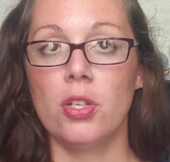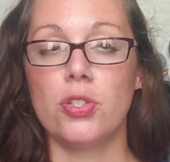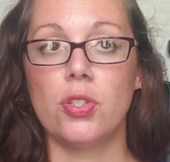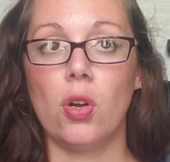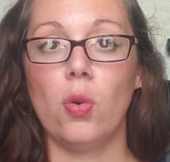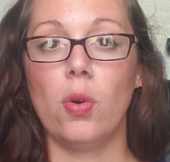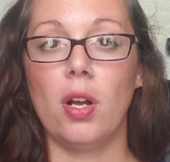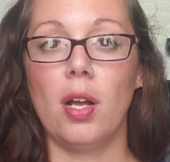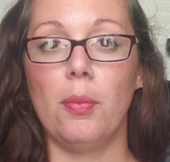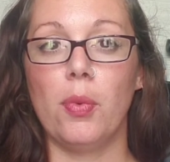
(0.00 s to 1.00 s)
So
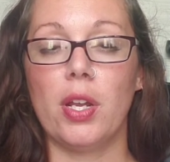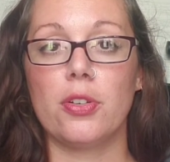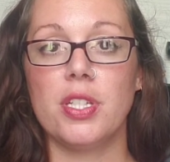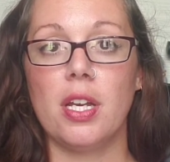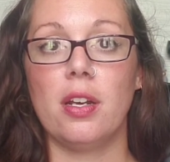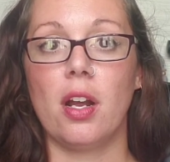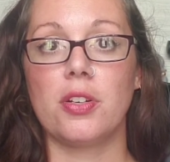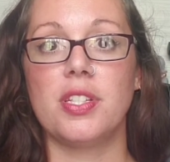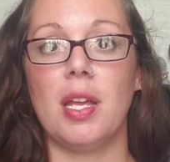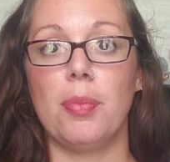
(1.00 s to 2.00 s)
we understand
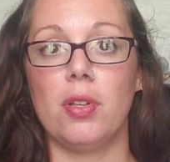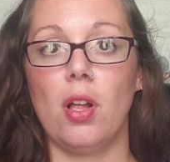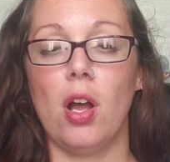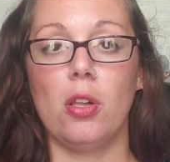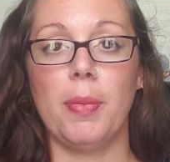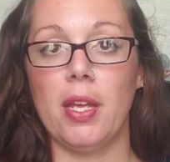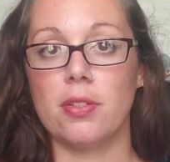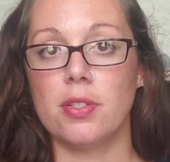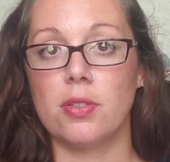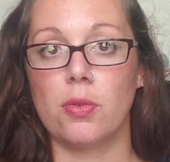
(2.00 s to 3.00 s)
our sample, all
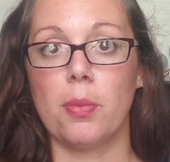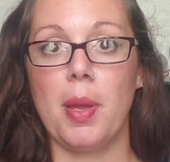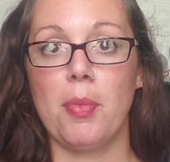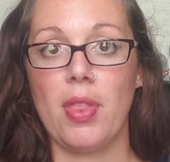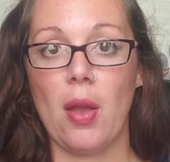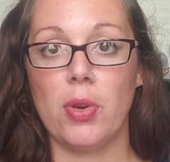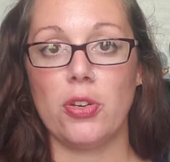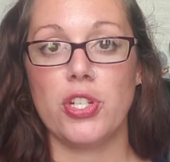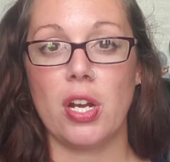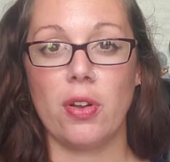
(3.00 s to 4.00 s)
males. Remember that when
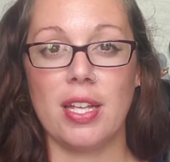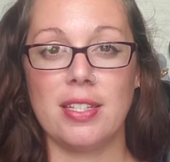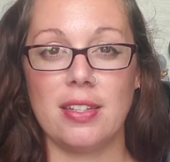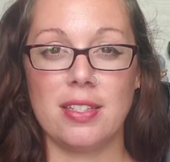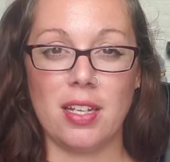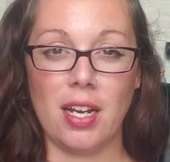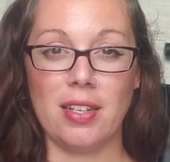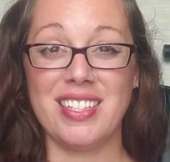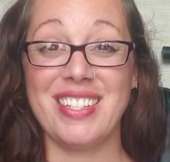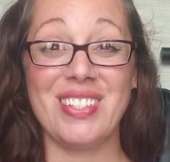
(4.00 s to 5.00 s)
you're generalizing the study.
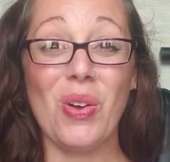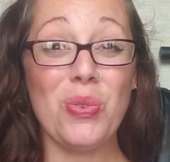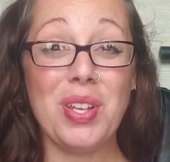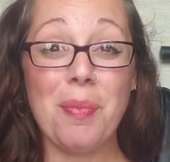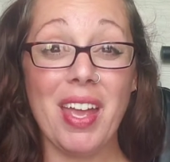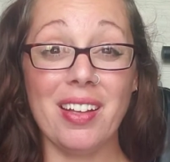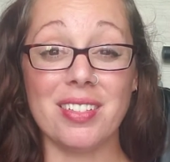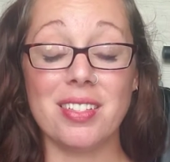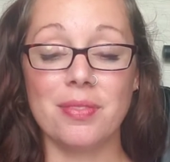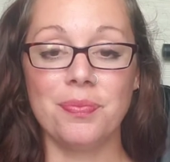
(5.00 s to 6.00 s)
This is only
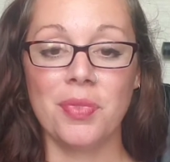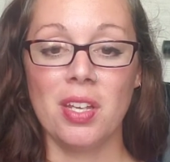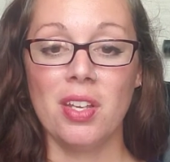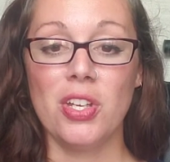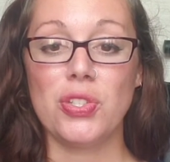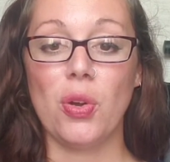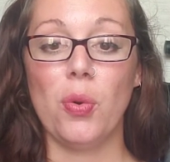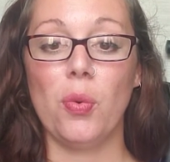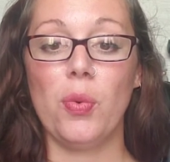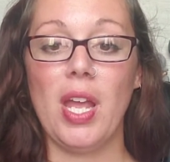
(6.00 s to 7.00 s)
males.
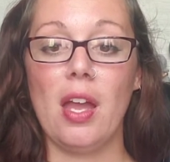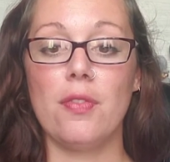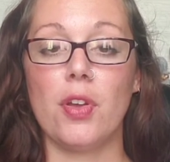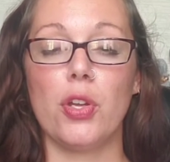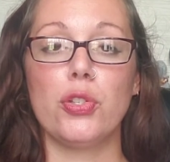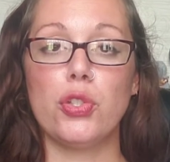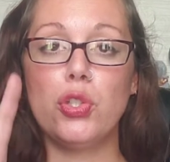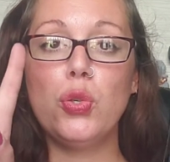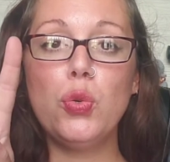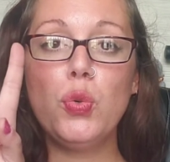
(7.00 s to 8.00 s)
So we have
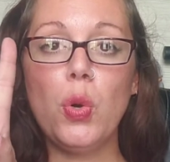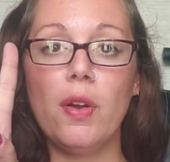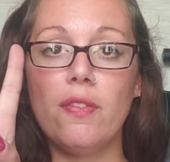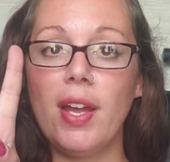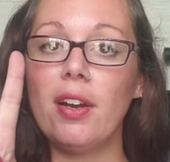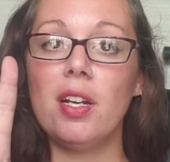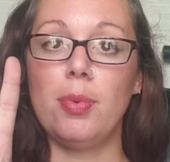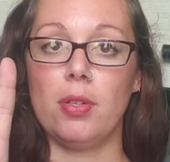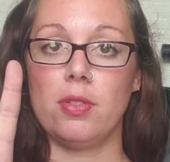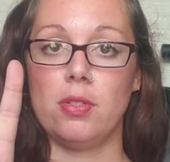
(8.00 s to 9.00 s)
2
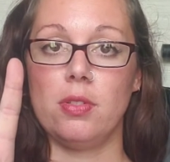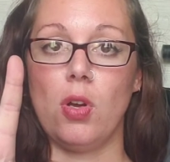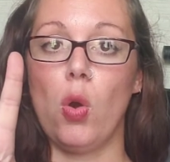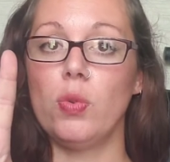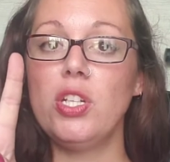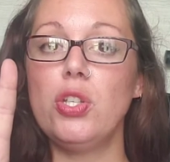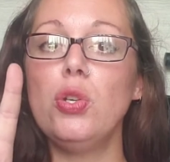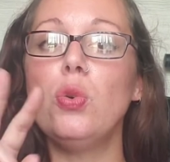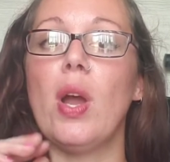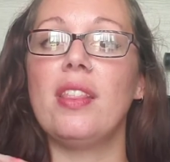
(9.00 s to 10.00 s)
variables, only
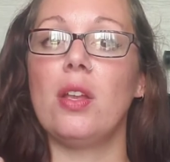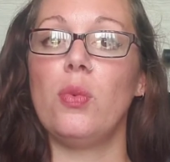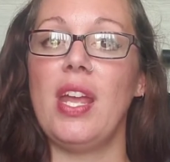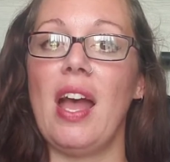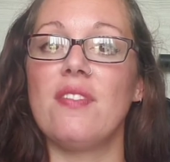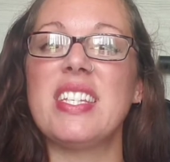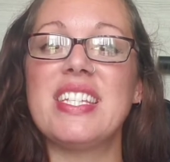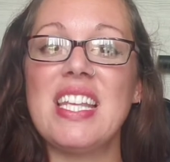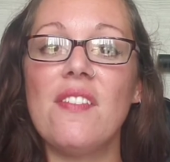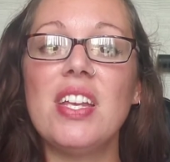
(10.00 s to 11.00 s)
2, and then we have
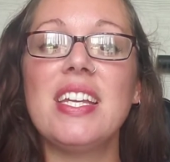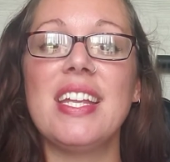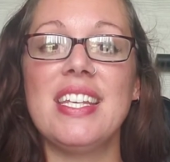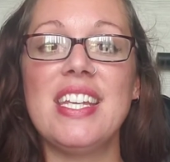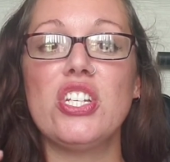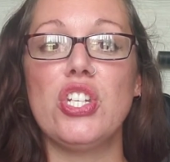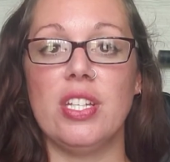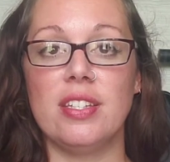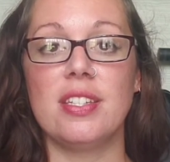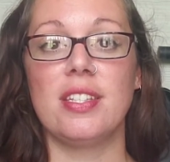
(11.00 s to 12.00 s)
7
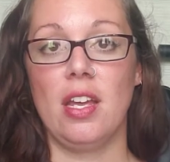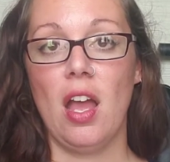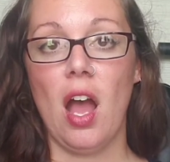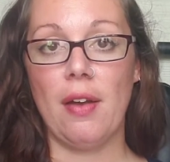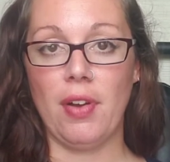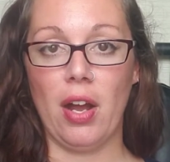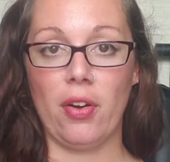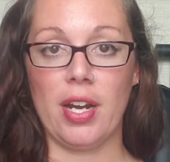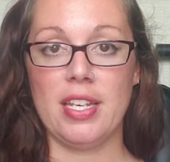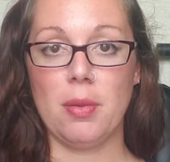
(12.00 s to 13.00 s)
conditions of
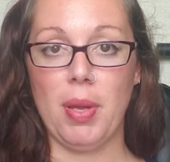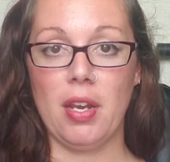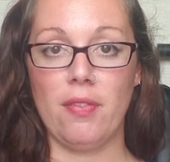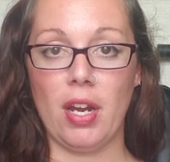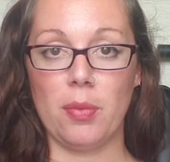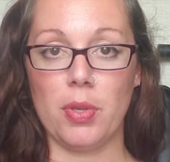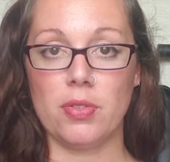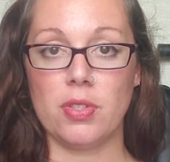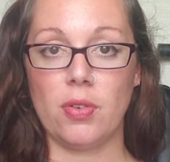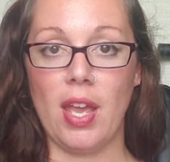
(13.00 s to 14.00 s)
our independent
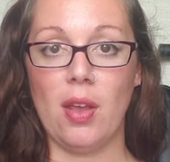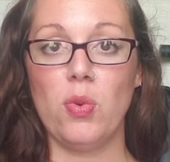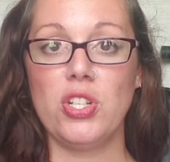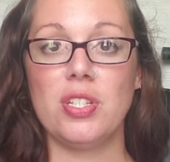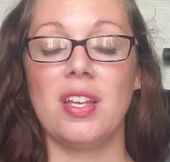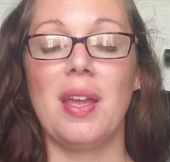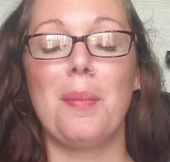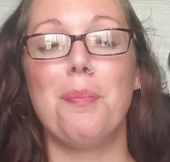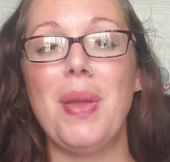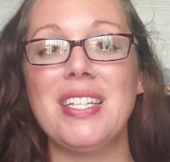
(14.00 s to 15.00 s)
variables, okay, which is
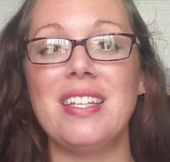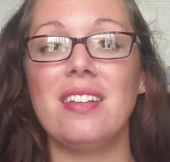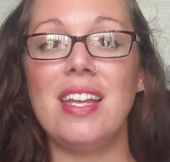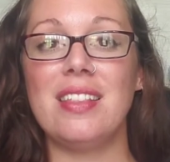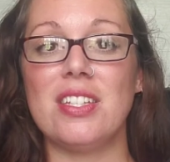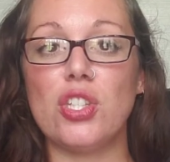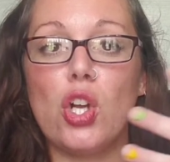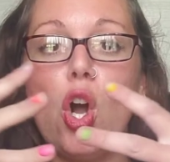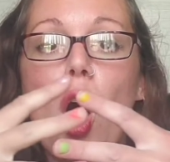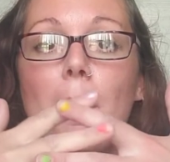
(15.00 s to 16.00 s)
basically this
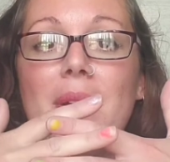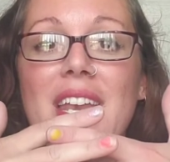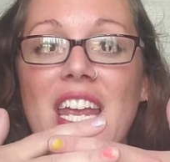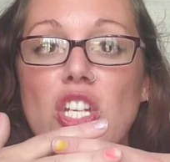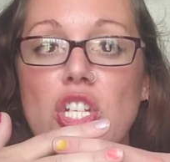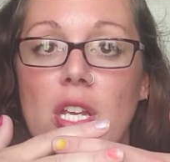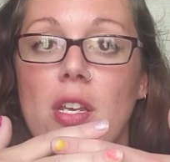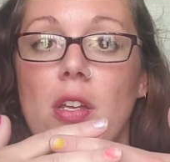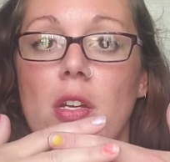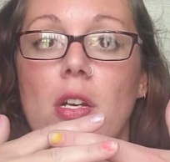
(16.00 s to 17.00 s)

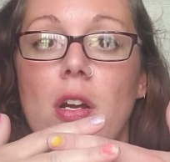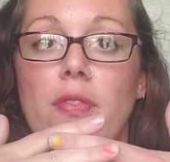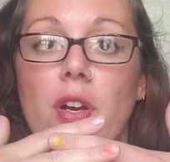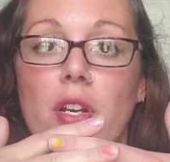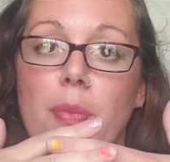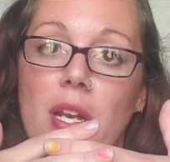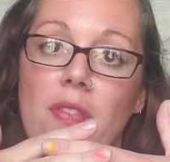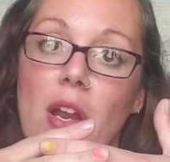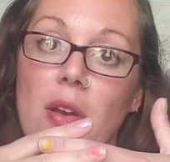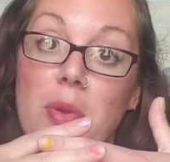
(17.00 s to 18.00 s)
combination of our
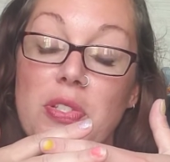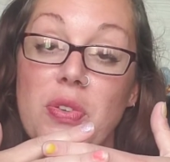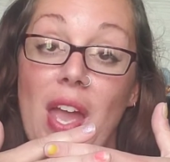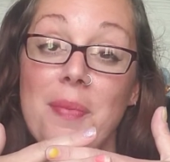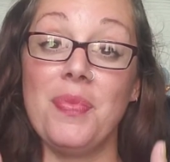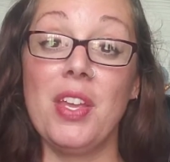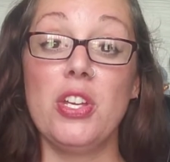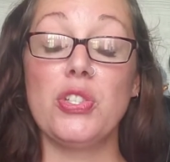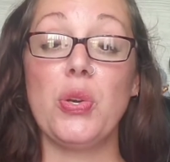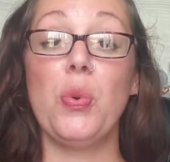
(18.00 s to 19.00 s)
independent variables, okay?
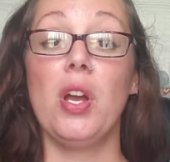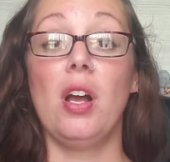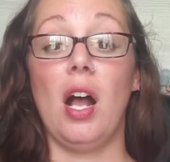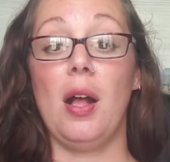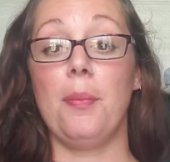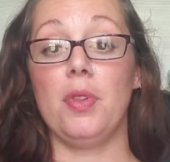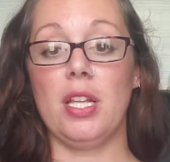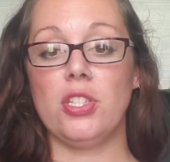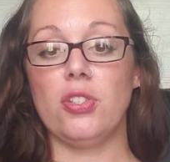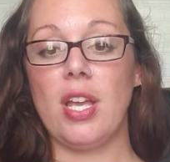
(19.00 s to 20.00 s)
So
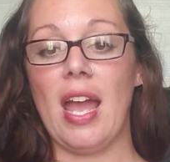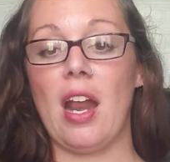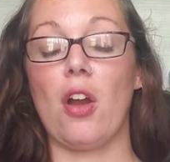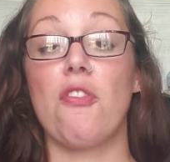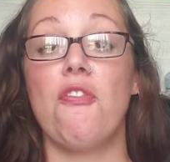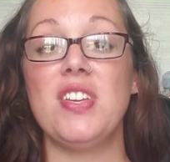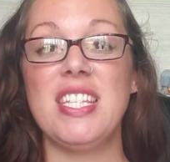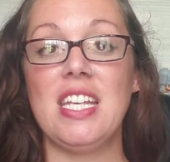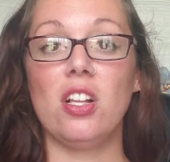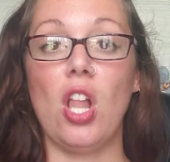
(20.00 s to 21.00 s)
let's look at our
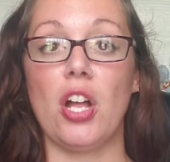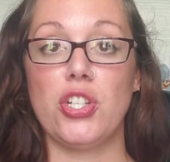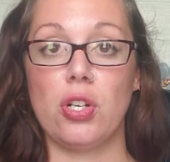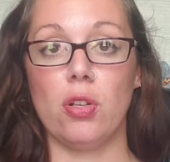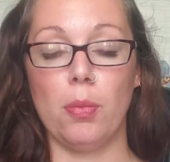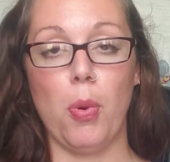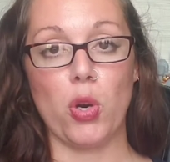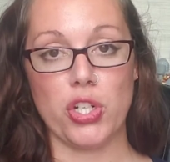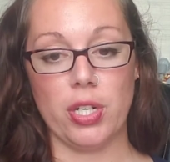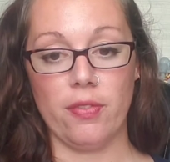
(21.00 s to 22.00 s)
physiological
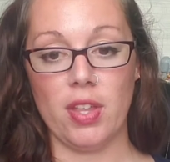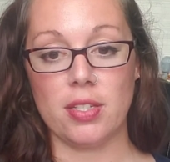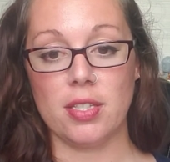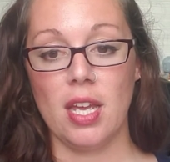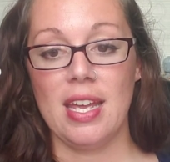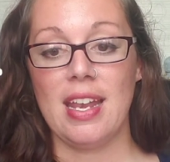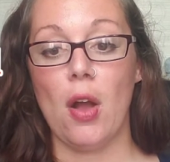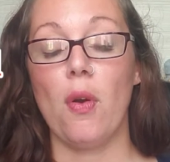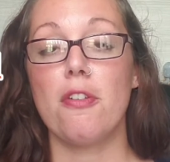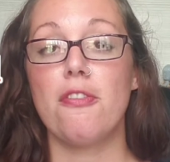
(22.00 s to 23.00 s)
portion of this.
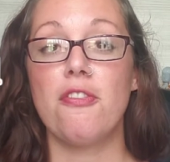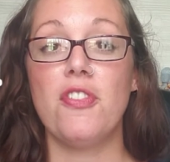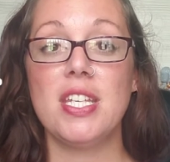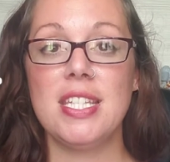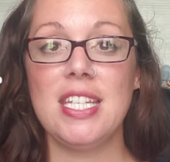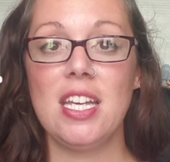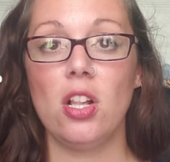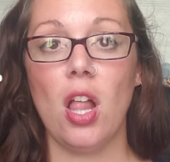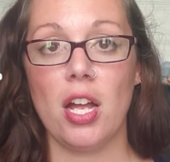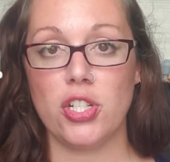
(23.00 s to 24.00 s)
Now,
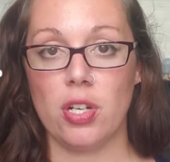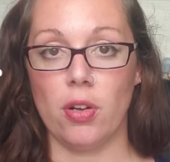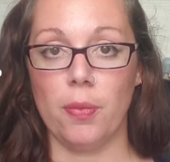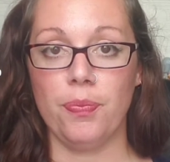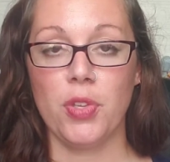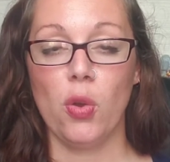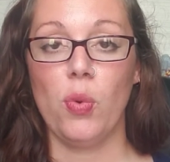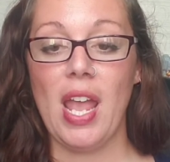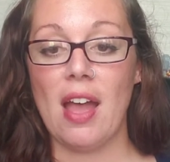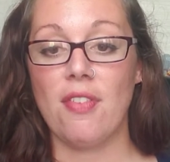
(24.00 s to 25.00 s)
physiological,
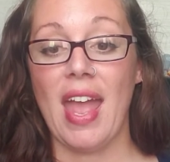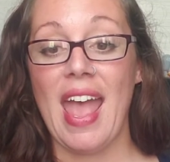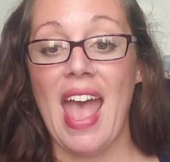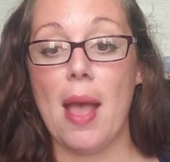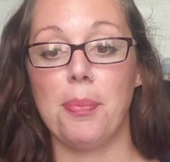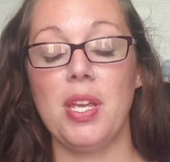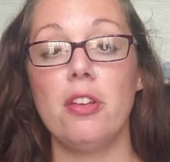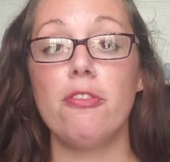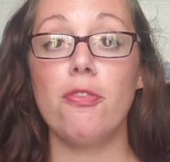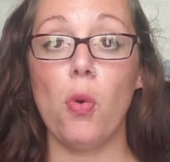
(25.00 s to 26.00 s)
we have
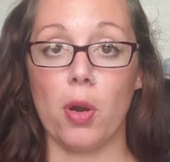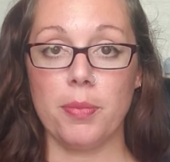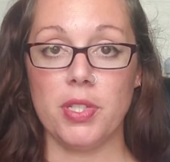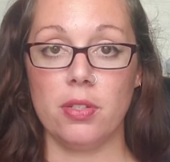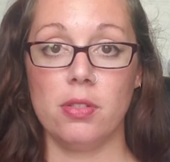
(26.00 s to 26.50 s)
epi-informed.